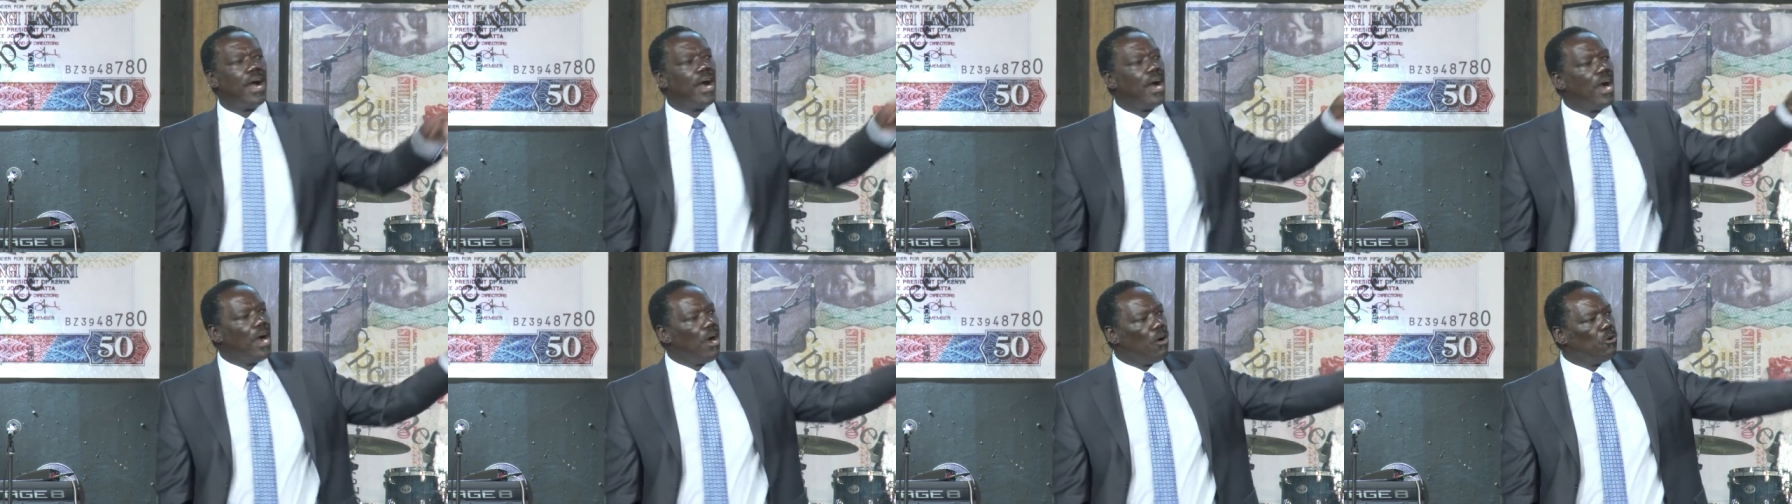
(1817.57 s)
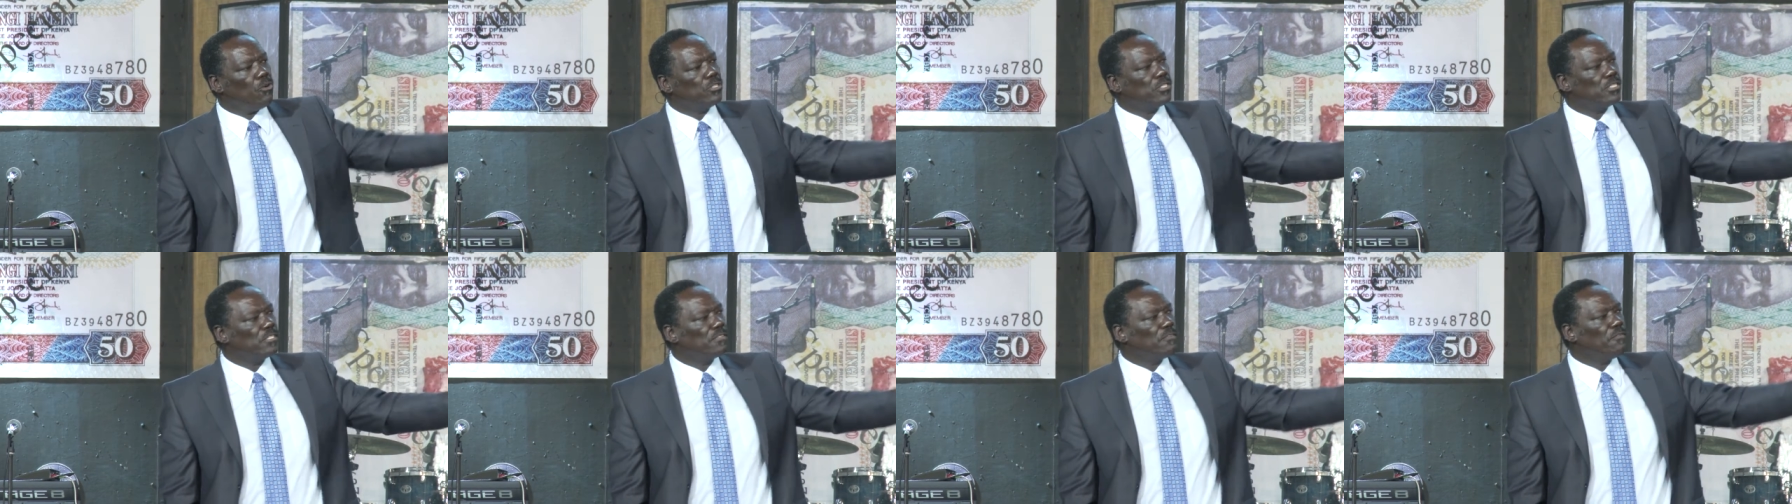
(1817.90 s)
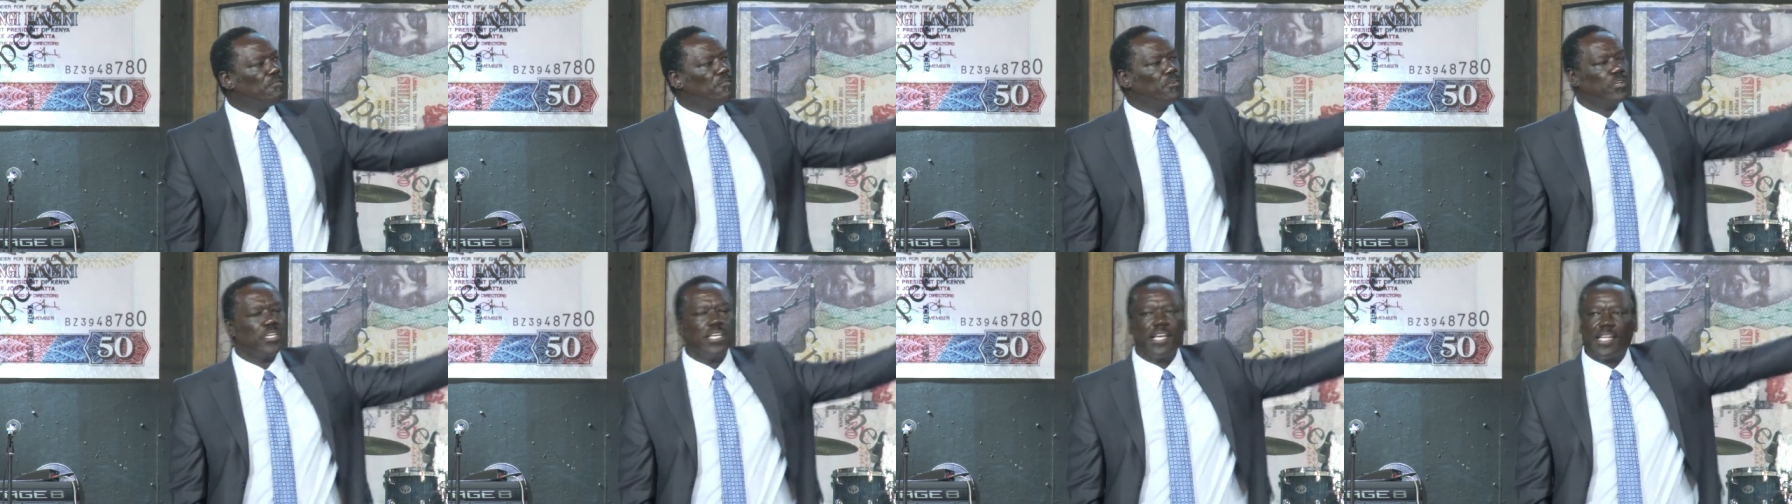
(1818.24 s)
a house
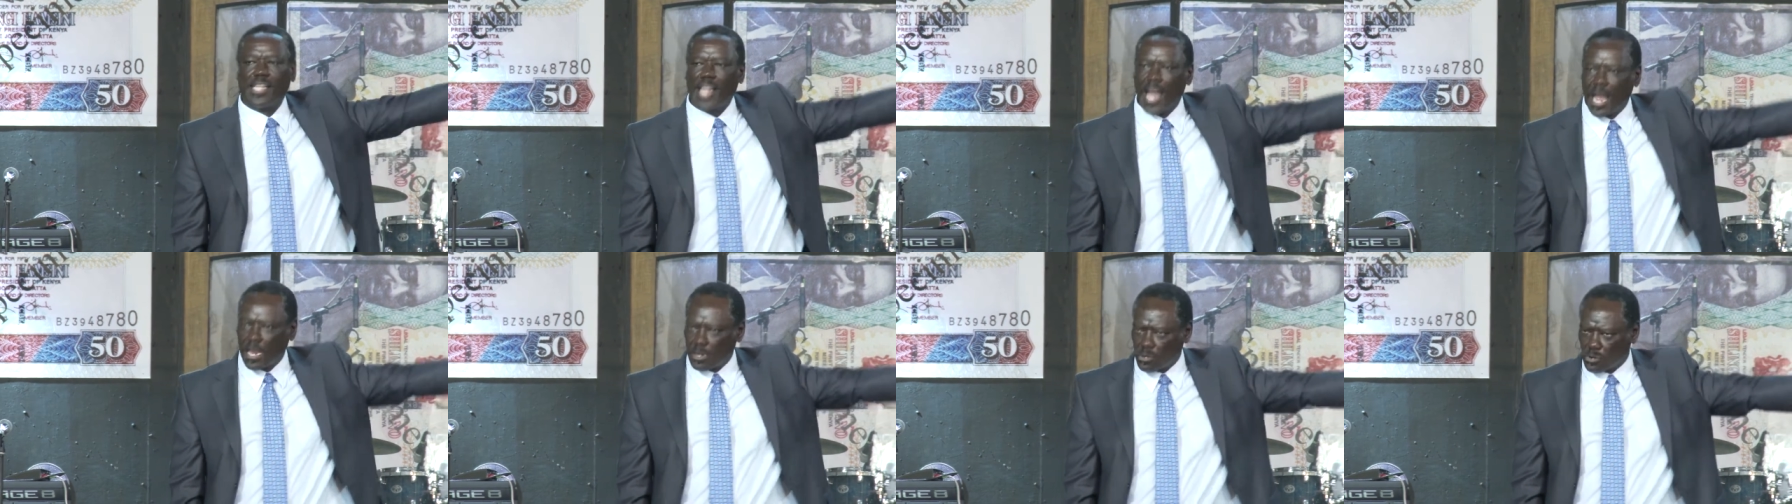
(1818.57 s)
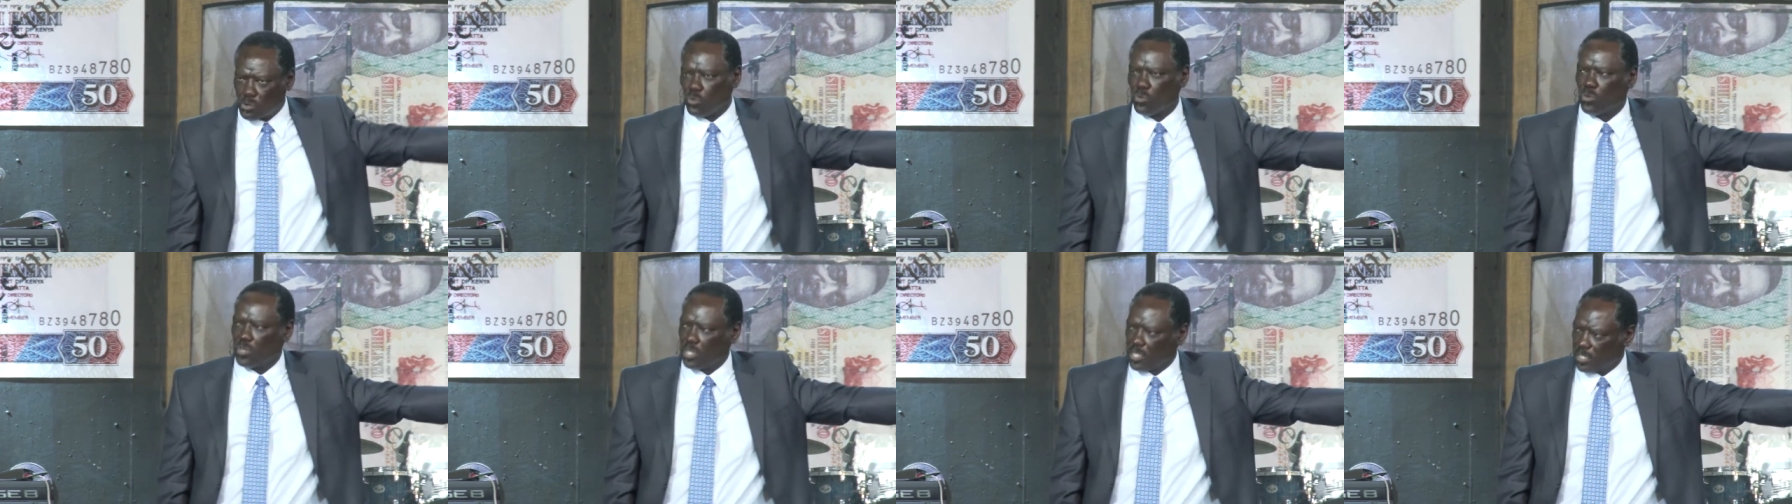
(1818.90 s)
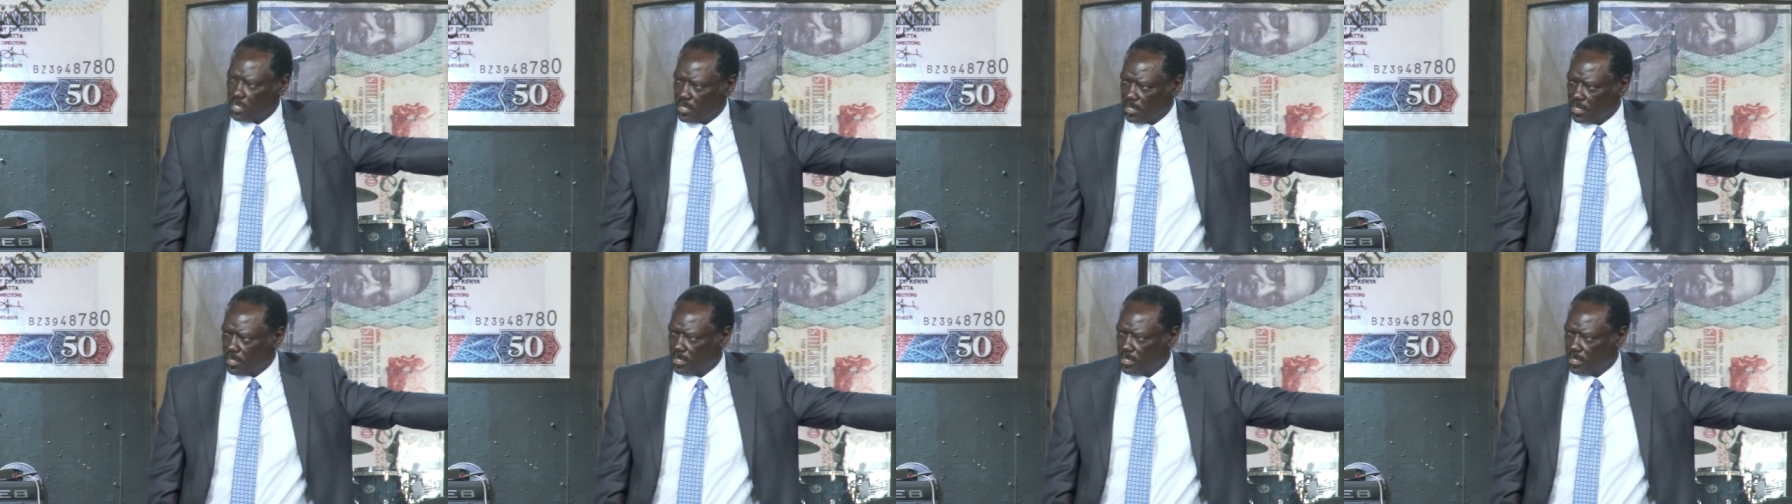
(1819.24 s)
for your landlord.